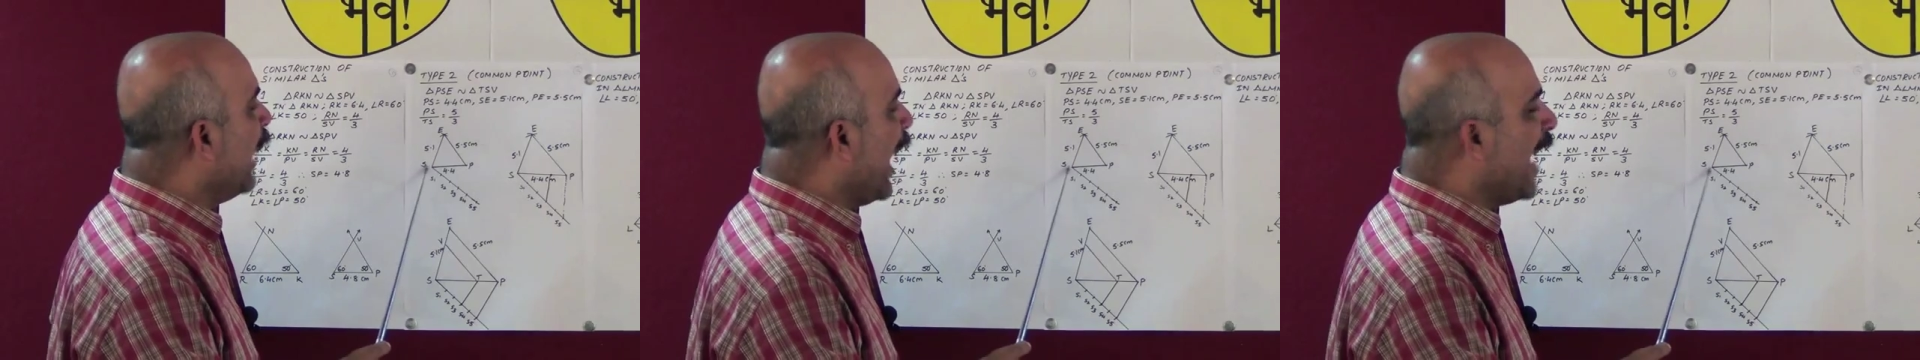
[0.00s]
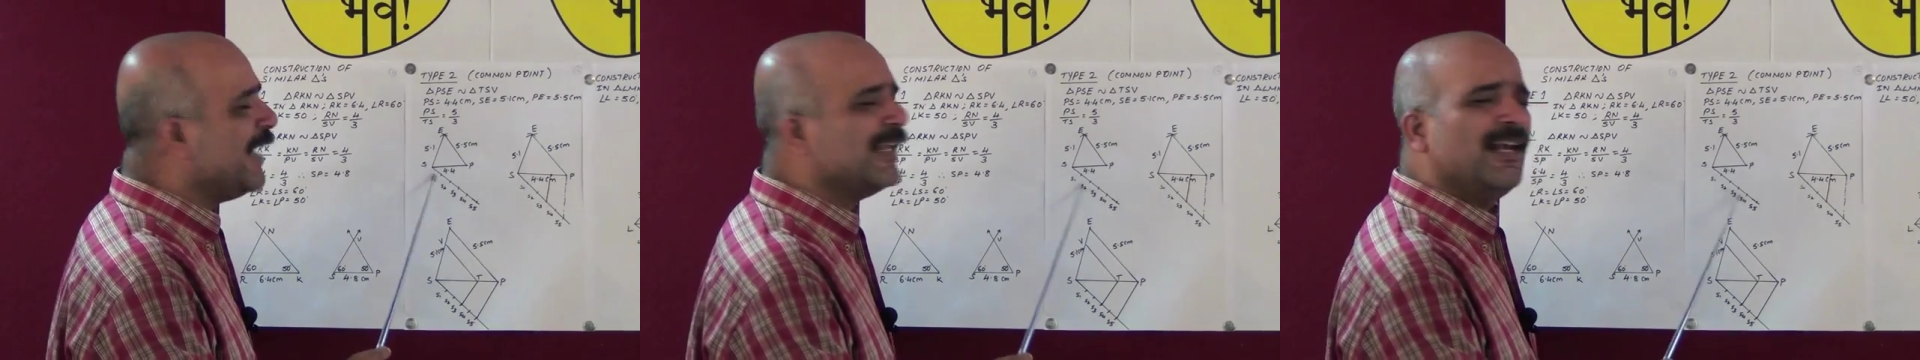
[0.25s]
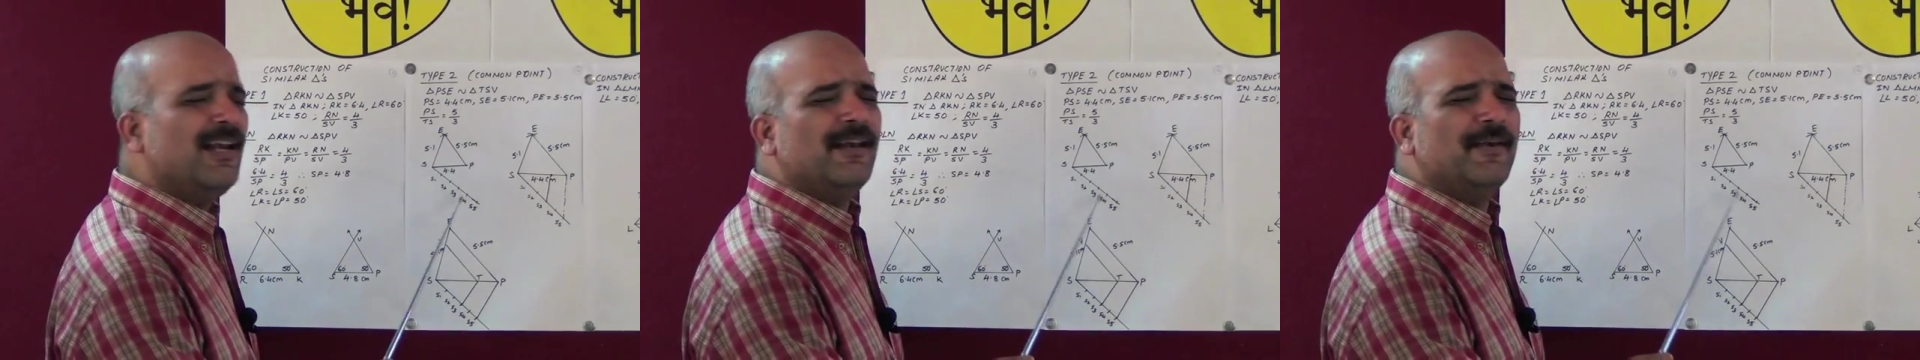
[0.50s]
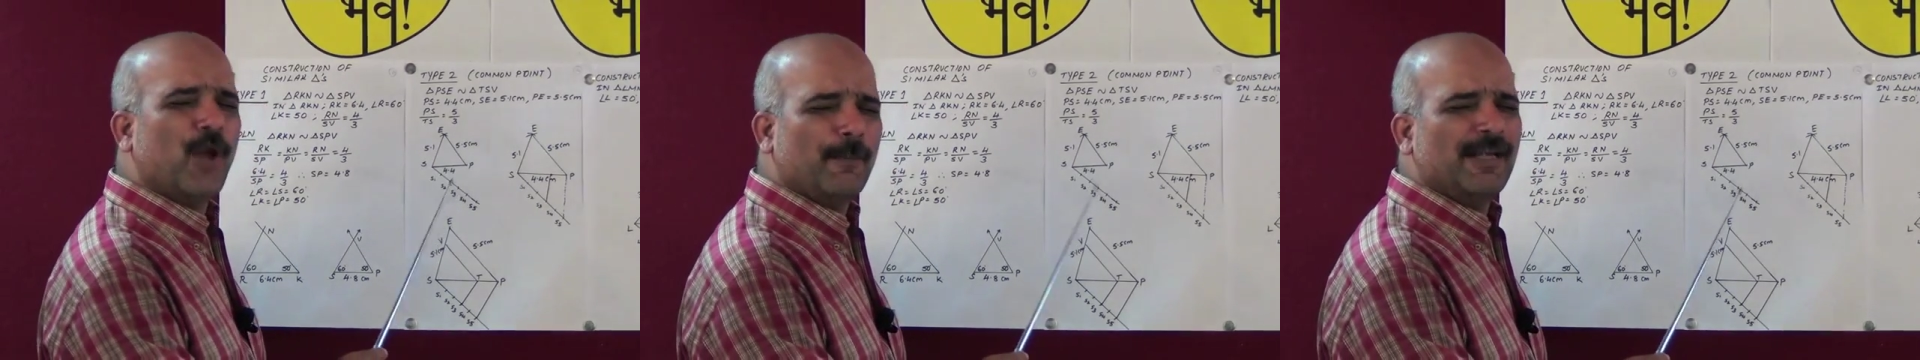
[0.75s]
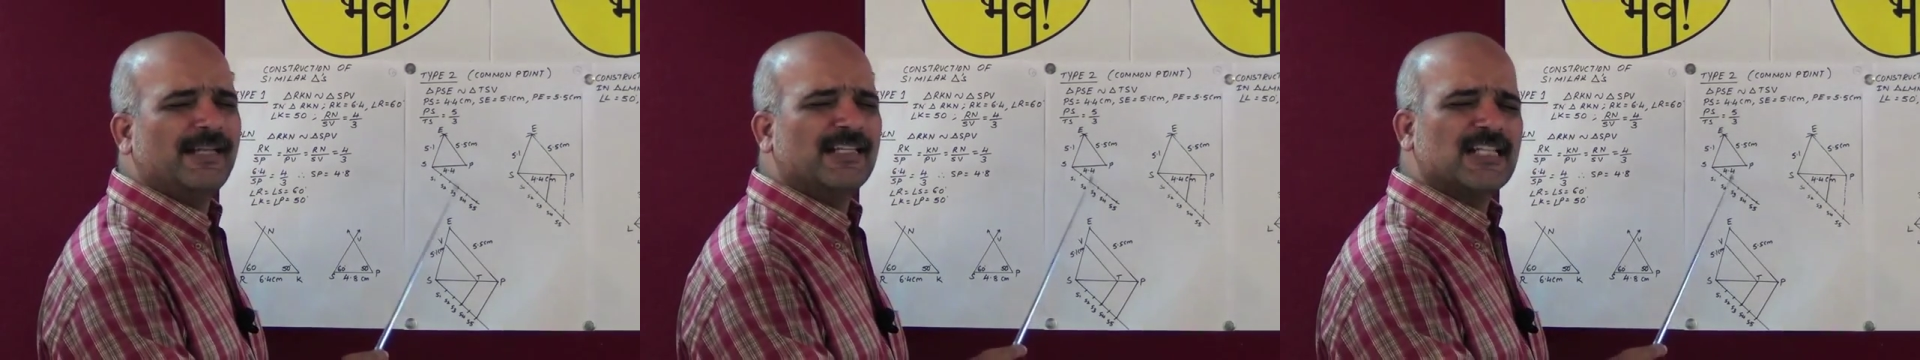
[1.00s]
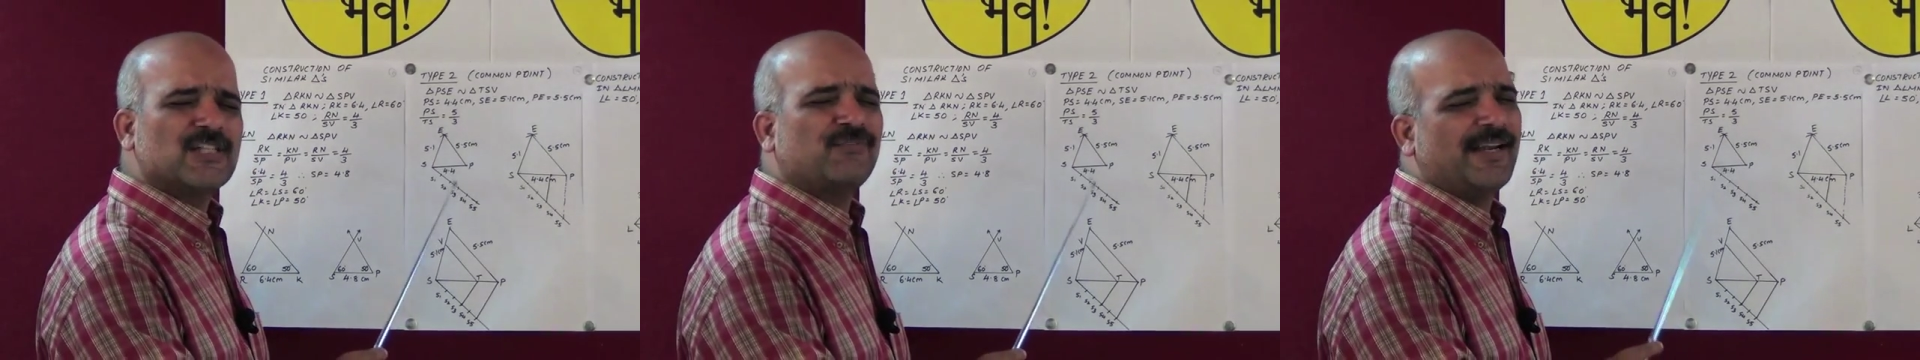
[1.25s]
Ideal normally
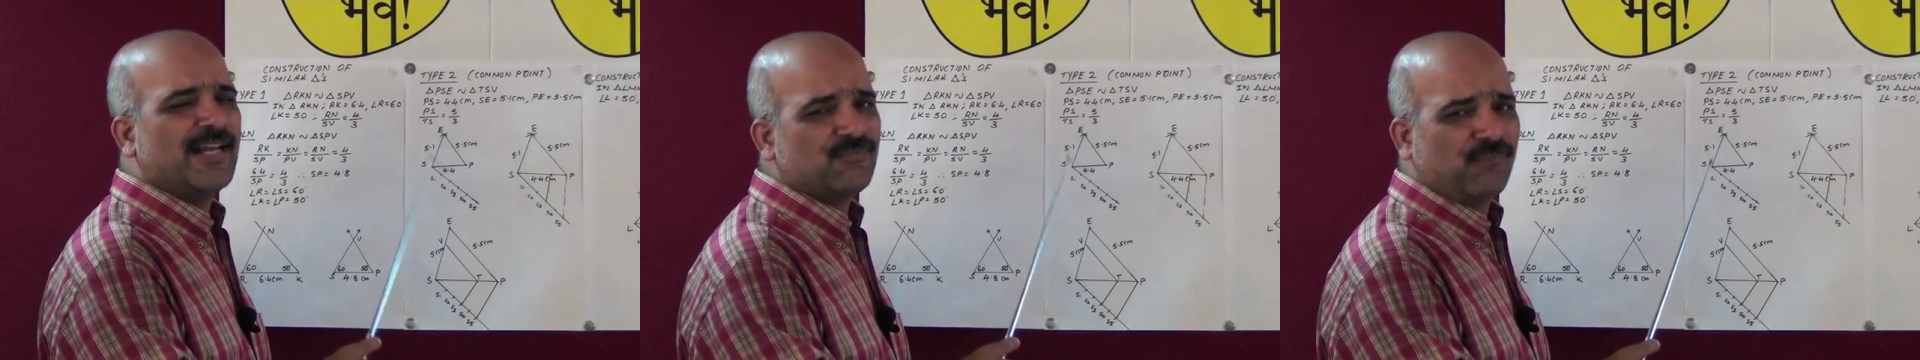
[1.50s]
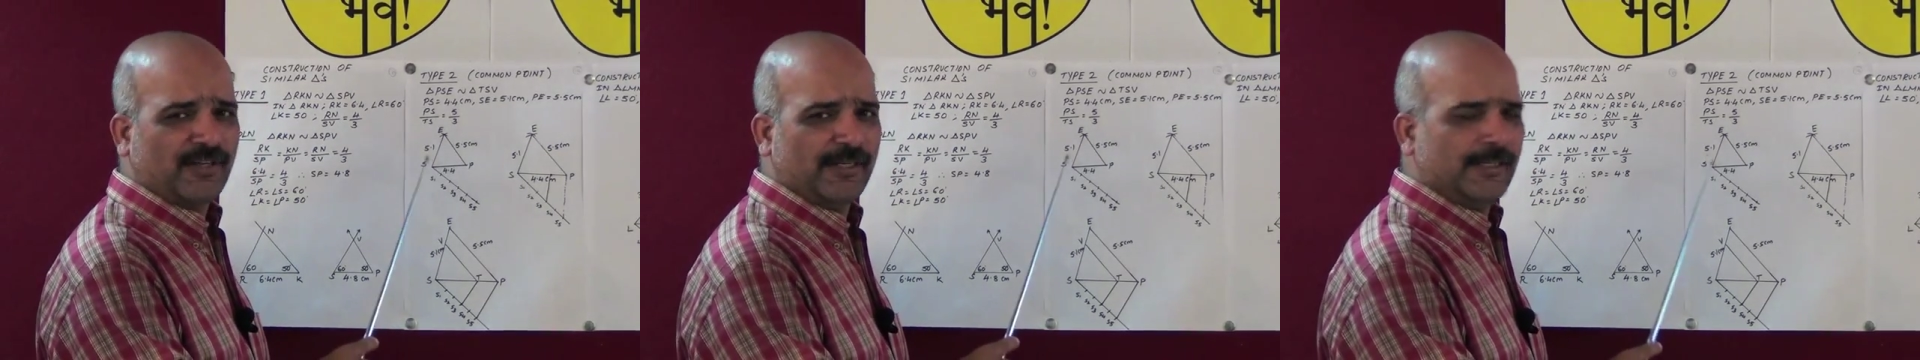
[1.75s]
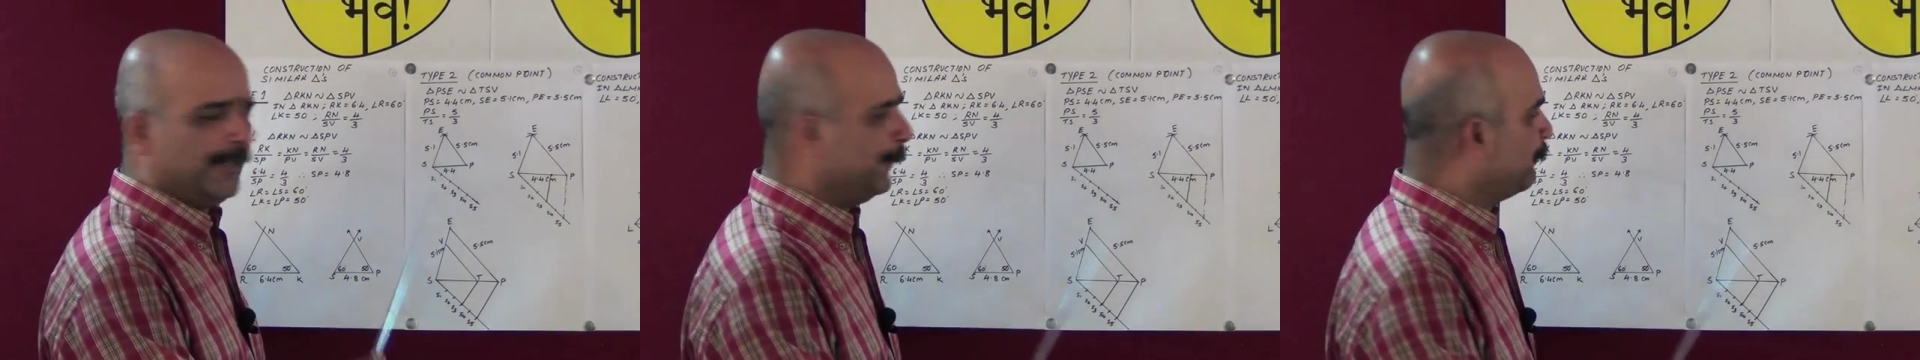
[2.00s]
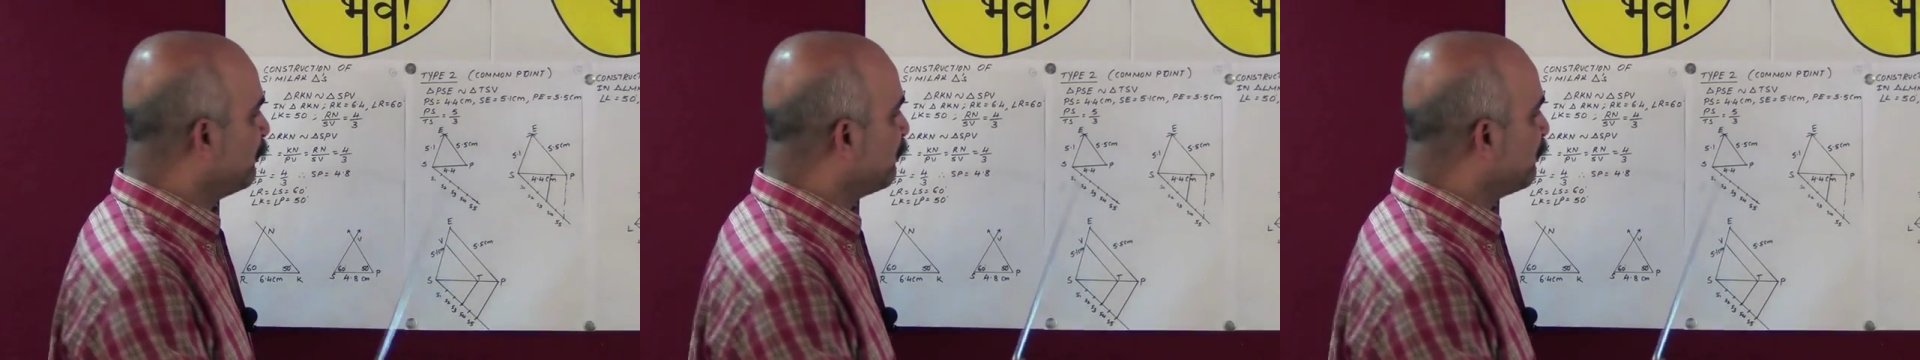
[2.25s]
teachers find is 40 degree.